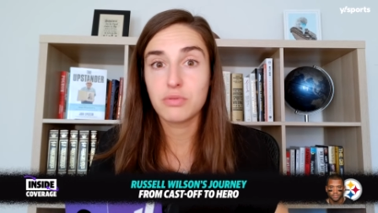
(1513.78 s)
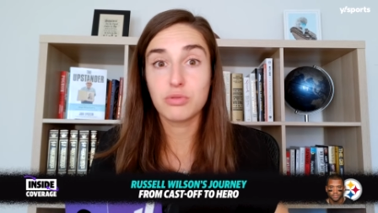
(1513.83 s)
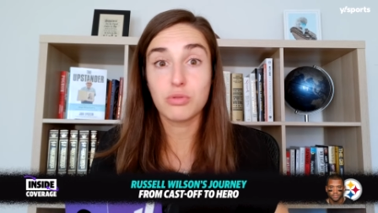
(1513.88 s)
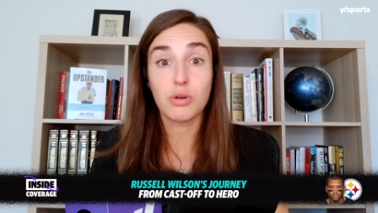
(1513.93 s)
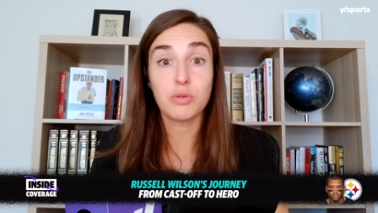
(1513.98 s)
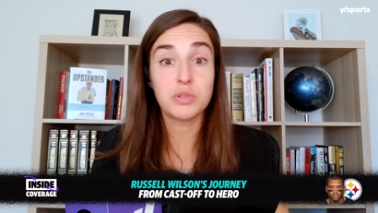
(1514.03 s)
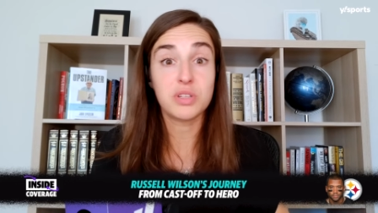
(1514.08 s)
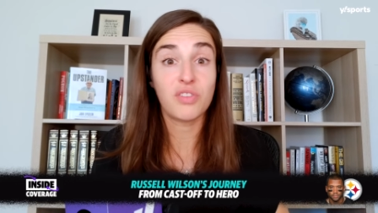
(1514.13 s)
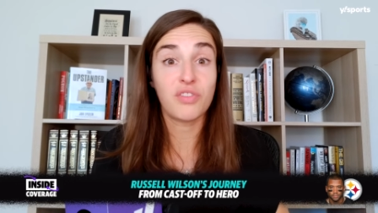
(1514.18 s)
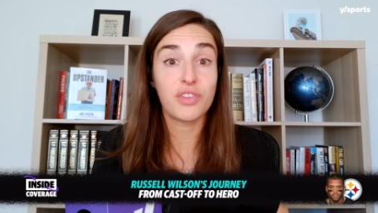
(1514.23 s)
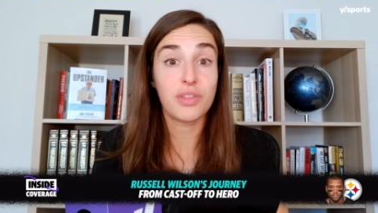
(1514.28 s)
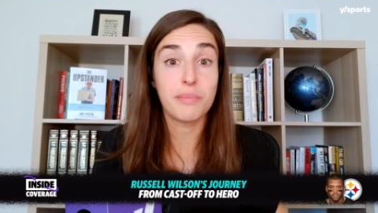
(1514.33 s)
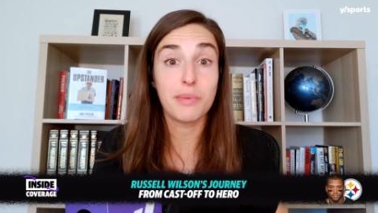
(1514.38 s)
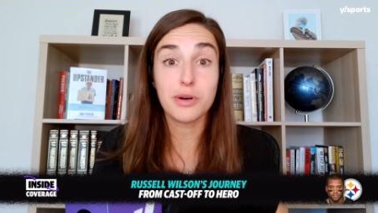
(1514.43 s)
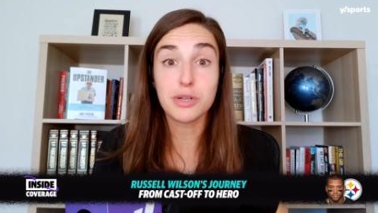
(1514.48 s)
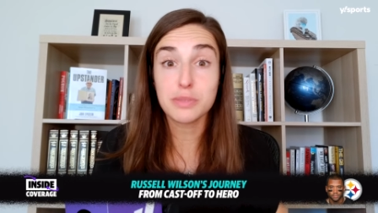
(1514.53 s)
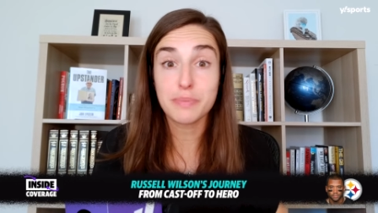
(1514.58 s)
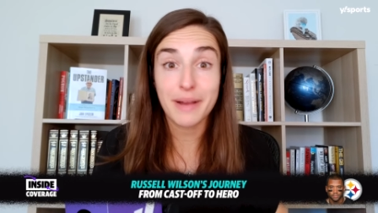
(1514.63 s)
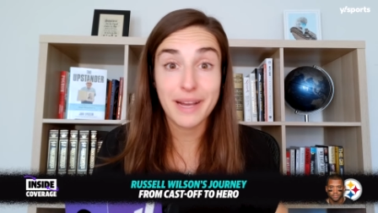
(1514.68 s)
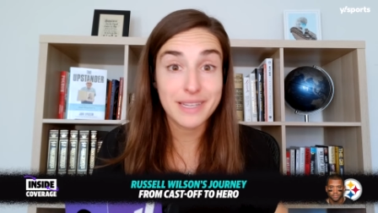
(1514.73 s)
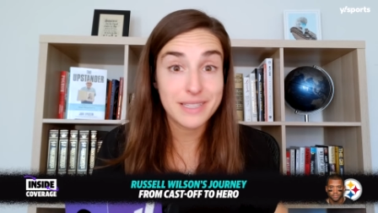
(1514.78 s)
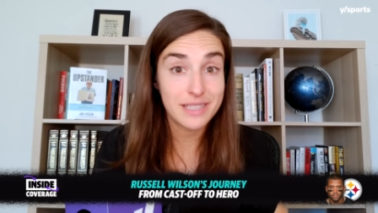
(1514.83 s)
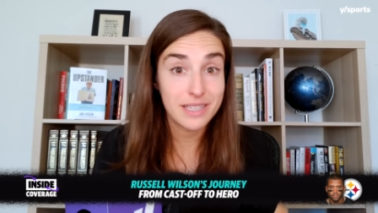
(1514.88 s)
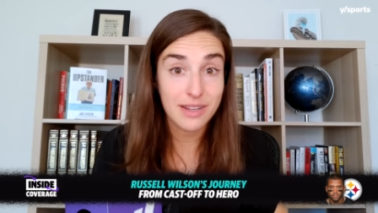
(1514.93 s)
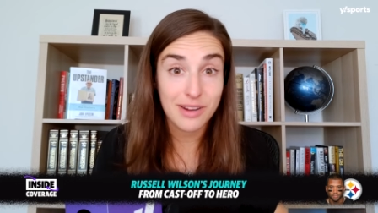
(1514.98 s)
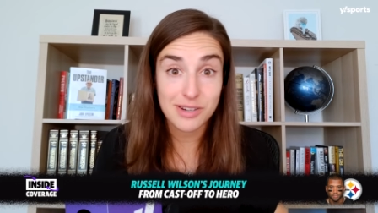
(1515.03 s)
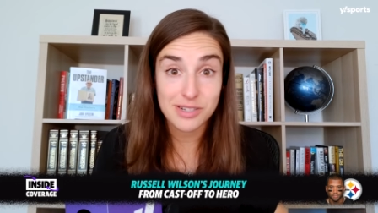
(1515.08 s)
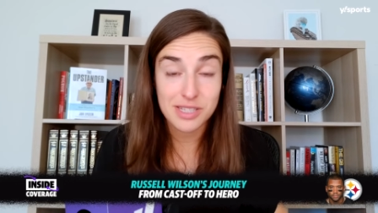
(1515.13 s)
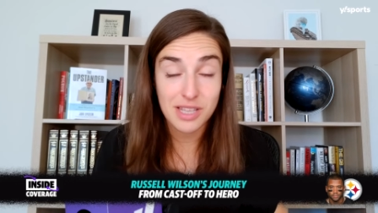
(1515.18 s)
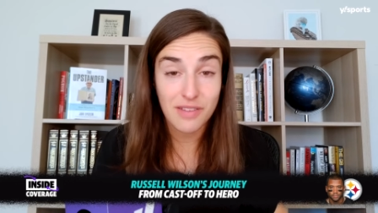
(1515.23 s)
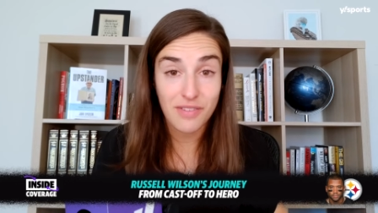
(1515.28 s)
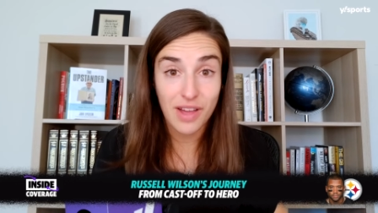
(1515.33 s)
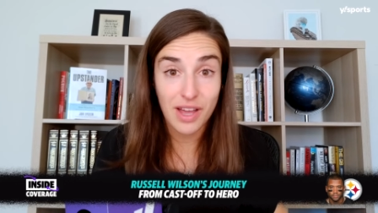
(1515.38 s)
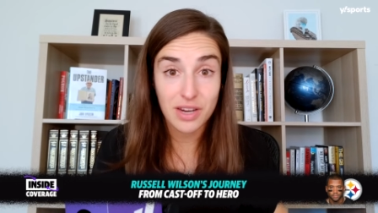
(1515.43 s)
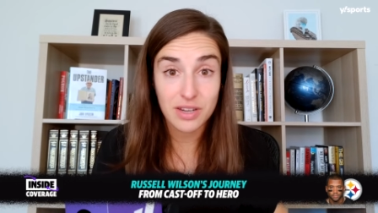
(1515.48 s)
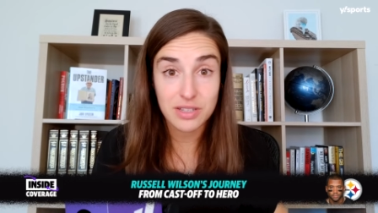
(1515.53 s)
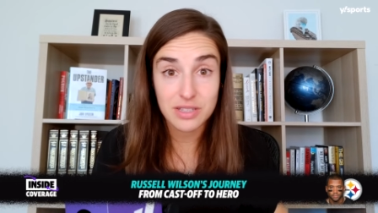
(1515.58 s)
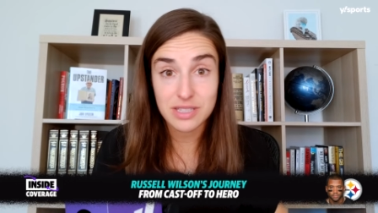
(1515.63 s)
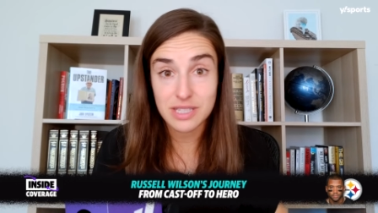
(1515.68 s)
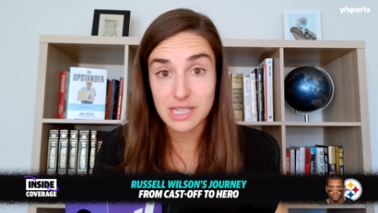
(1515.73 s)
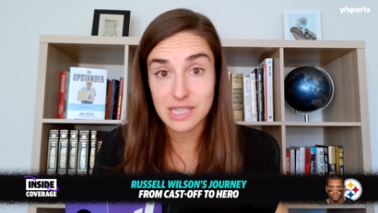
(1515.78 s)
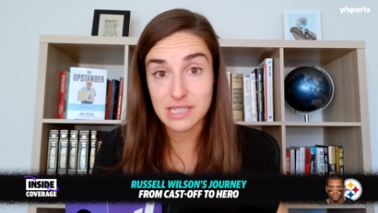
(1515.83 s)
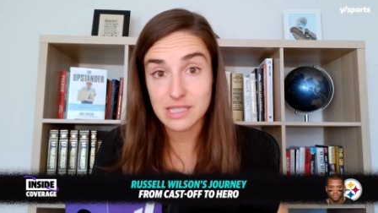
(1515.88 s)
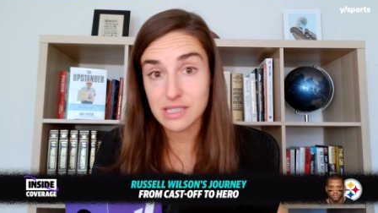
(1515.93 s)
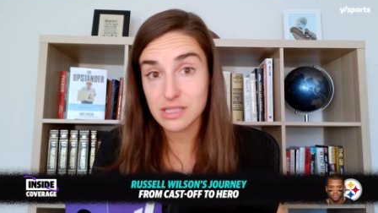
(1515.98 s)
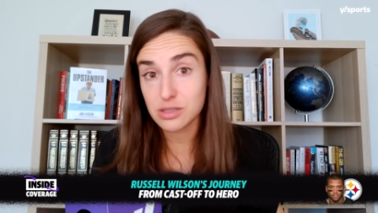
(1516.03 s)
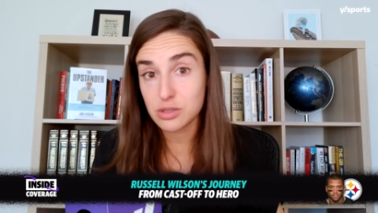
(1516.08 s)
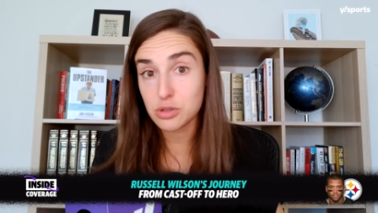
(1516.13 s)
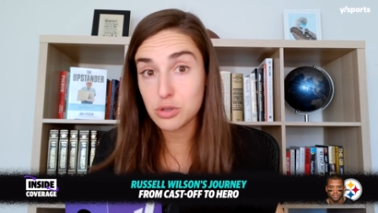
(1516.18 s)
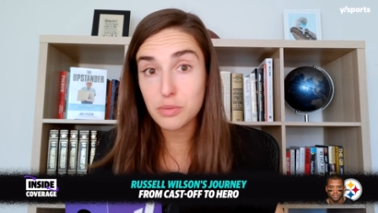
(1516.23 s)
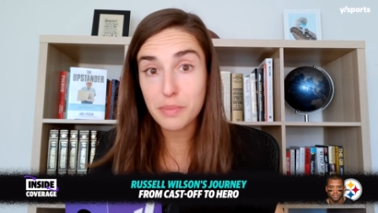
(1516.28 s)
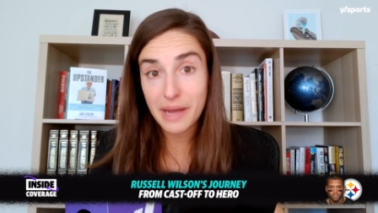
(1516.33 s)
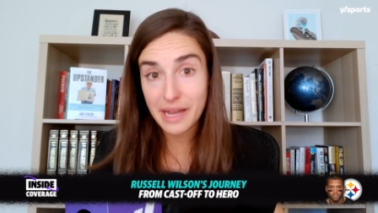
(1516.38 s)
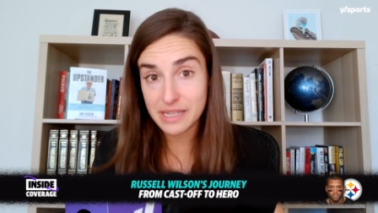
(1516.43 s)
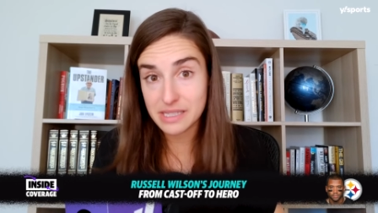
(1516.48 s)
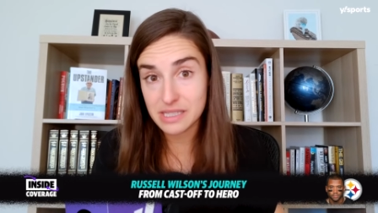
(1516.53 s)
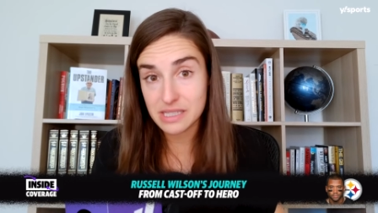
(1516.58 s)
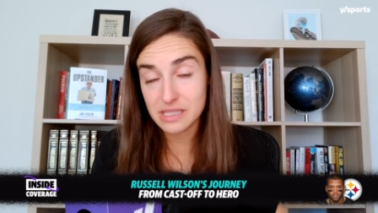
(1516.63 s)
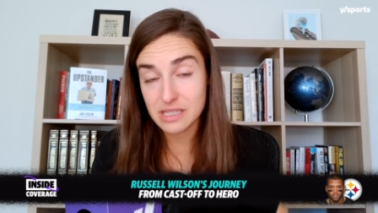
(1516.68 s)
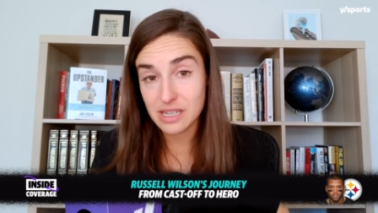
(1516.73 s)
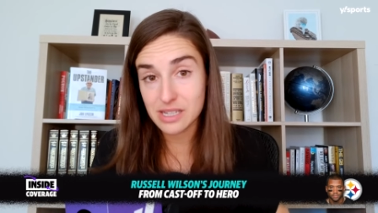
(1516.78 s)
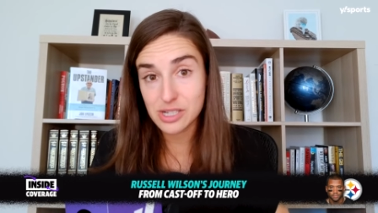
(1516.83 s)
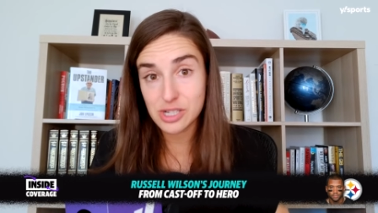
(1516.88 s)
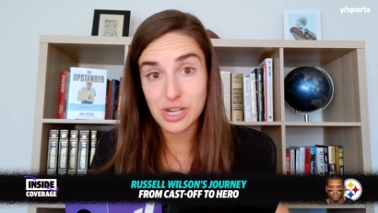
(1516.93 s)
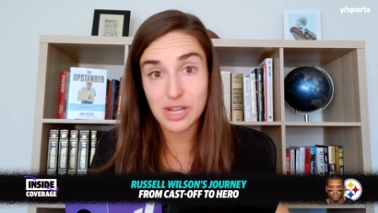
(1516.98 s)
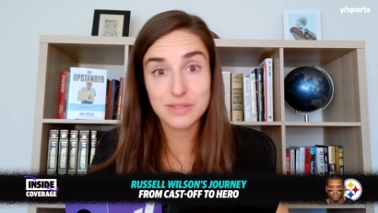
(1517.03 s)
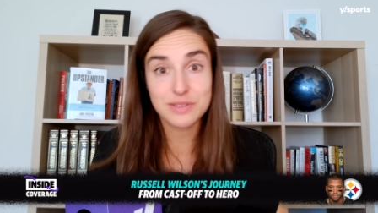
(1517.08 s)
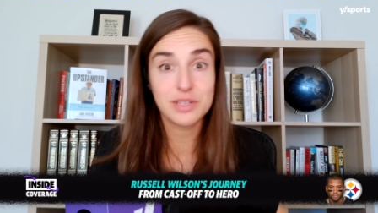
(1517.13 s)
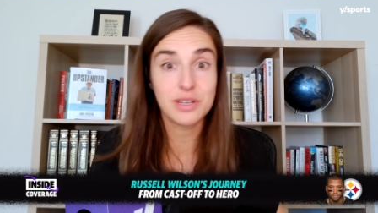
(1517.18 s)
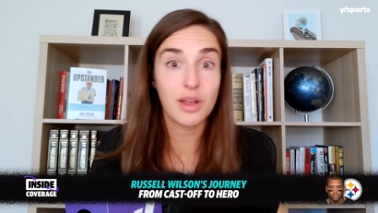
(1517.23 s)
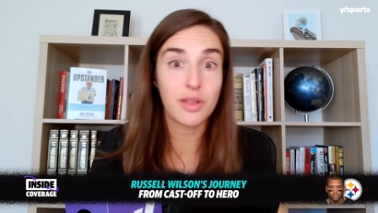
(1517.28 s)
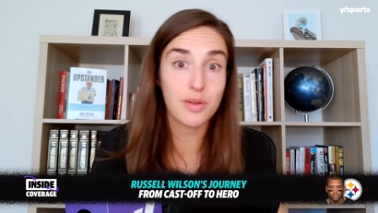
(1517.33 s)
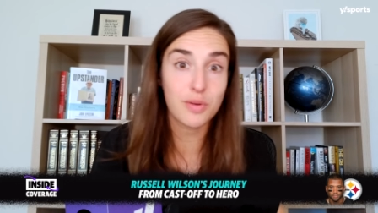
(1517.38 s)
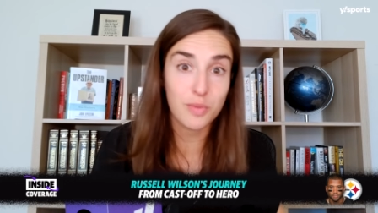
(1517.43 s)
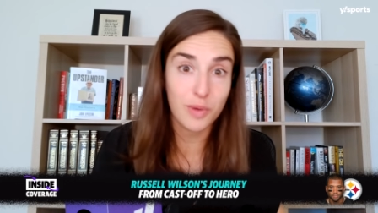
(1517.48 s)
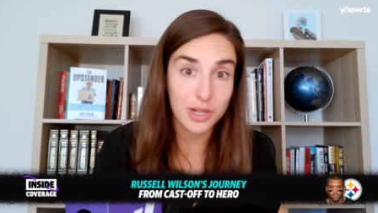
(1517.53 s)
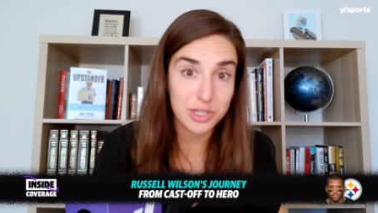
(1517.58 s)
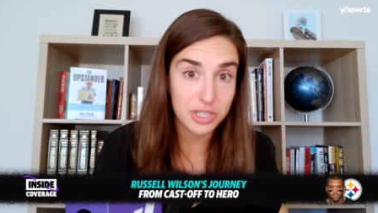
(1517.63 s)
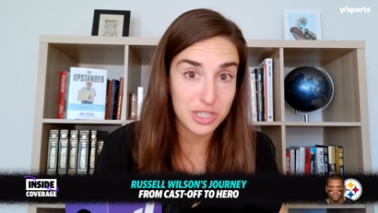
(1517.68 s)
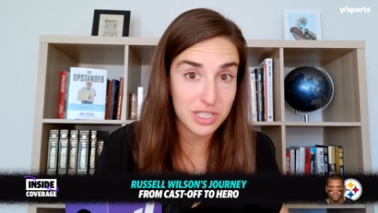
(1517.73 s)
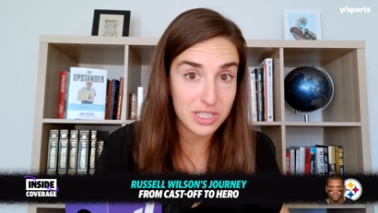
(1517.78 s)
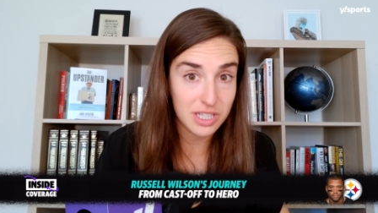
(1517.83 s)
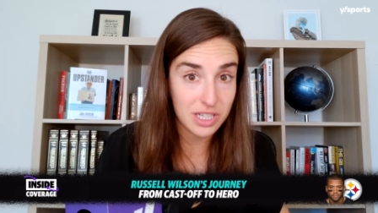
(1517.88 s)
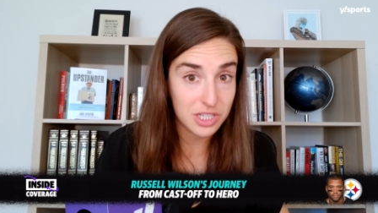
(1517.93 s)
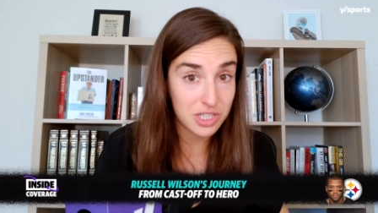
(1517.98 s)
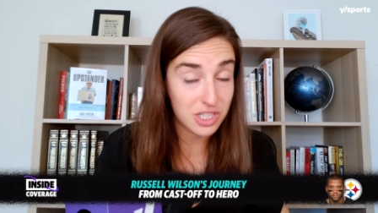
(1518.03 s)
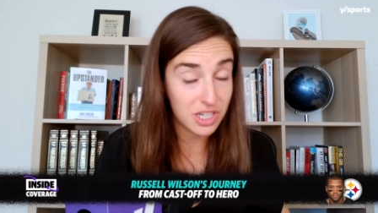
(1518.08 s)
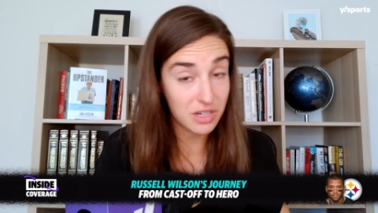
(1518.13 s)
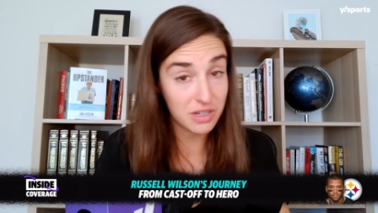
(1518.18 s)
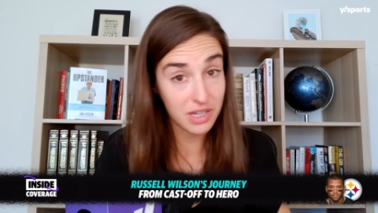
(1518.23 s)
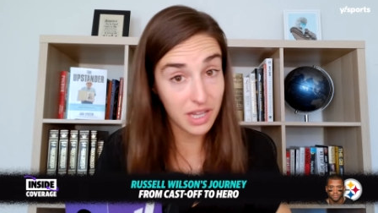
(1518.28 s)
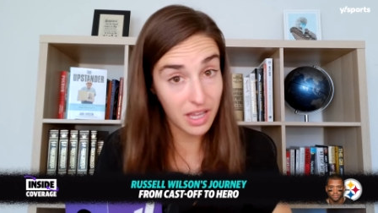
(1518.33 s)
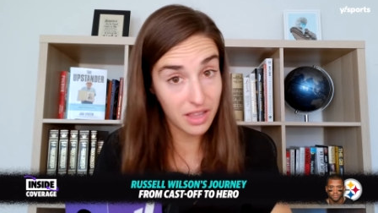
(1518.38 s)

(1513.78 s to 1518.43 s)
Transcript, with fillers: throws for the most passing yards they've had all season, two passing touchdowns, another rushing touchdown.